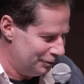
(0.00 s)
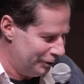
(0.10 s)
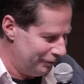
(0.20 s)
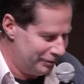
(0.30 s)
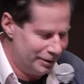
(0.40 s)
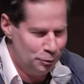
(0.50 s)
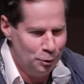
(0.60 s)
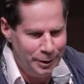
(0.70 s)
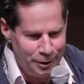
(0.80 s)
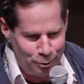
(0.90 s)
if there are
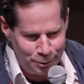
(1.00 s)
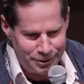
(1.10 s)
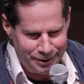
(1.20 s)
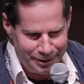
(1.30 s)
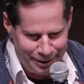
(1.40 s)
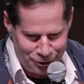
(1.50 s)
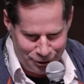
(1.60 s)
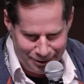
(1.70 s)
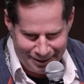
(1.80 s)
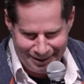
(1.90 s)
too many cooks in the
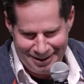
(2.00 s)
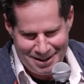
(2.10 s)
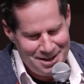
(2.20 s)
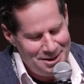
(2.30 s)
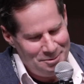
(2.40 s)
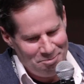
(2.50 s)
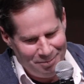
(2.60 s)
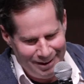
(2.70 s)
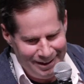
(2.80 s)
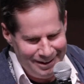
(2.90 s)
kitchen,
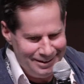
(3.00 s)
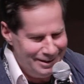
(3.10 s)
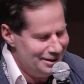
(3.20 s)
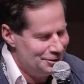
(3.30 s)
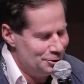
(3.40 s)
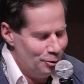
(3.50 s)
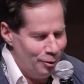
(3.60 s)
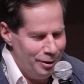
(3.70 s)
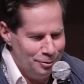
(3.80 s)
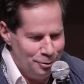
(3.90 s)
it's
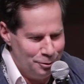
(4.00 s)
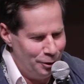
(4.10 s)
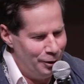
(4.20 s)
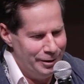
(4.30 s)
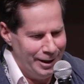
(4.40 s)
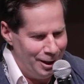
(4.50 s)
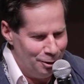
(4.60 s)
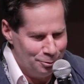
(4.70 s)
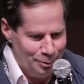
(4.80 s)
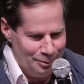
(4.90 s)
going to turn
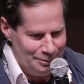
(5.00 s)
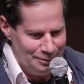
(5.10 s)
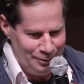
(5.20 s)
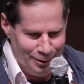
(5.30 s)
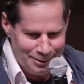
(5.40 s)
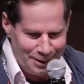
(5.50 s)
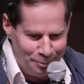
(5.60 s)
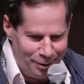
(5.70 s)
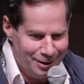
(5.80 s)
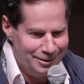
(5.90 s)
out,
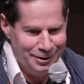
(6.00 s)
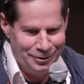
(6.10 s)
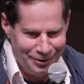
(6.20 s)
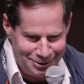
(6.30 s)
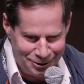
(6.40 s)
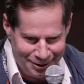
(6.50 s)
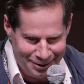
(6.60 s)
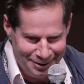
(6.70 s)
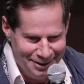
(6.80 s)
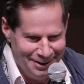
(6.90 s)
some ugly creature
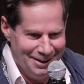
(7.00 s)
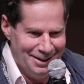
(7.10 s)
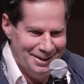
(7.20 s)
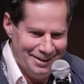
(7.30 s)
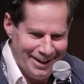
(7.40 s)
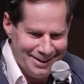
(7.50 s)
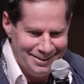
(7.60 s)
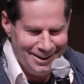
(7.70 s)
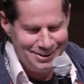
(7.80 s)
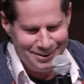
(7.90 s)

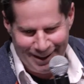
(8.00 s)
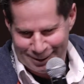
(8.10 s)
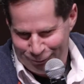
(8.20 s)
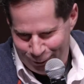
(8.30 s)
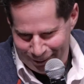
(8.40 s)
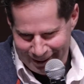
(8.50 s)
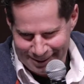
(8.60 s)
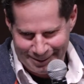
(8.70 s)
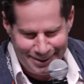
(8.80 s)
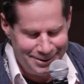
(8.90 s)
that, yes, it has 4
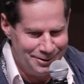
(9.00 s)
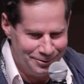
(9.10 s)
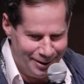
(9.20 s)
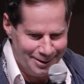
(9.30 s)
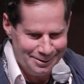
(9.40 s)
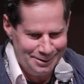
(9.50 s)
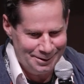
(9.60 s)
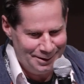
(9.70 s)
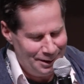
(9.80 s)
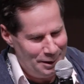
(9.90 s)
legs, yes, it
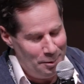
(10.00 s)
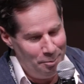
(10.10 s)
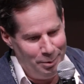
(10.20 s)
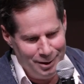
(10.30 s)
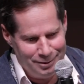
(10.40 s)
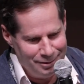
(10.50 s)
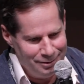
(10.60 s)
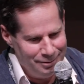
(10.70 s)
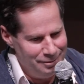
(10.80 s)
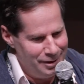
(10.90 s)
runs, but
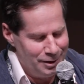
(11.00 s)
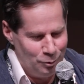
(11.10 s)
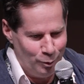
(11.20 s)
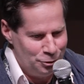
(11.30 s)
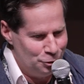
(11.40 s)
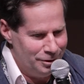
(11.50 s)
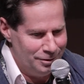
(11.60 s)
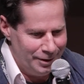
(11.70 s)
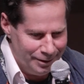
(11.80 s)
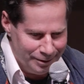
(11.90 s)
not what you
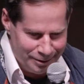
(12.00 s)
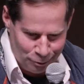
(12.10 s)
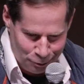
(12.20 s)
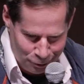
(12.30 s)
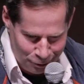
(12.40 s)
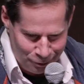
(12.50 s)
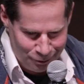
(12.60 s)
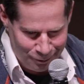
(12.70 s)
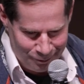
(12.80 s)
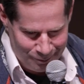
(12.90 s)
intended to do
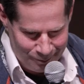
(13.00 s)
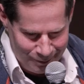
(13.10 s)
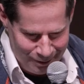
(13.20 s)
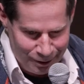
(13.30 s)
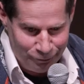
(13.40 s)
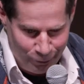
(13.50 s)
in the